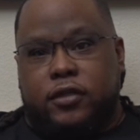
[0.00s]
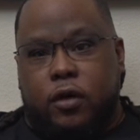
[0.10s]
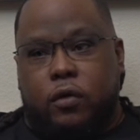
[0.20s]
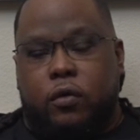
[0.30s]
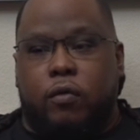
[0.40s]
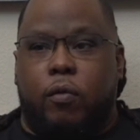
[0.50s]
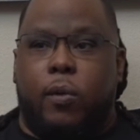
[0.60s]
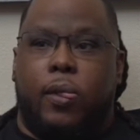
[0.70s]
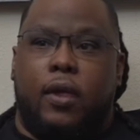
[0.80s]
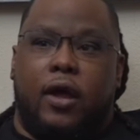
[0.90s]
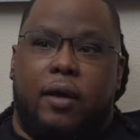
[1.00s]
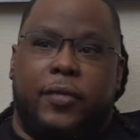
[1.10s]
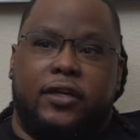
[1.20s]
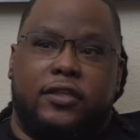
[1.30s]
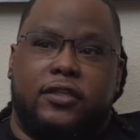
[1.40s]
So I
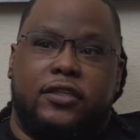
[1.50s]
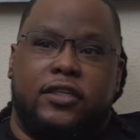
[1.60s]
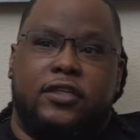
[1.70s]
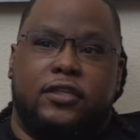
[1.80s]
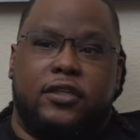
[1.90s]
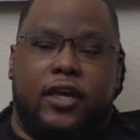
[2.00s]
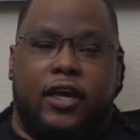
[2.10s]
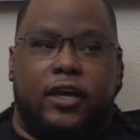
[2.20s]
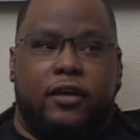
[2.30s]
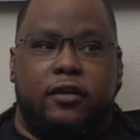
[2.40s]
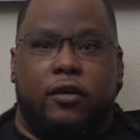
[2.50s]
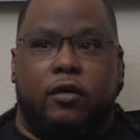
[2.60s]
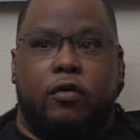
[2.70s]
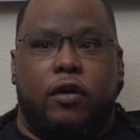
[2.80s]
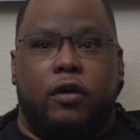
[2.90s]
made the decision that, hey, you know,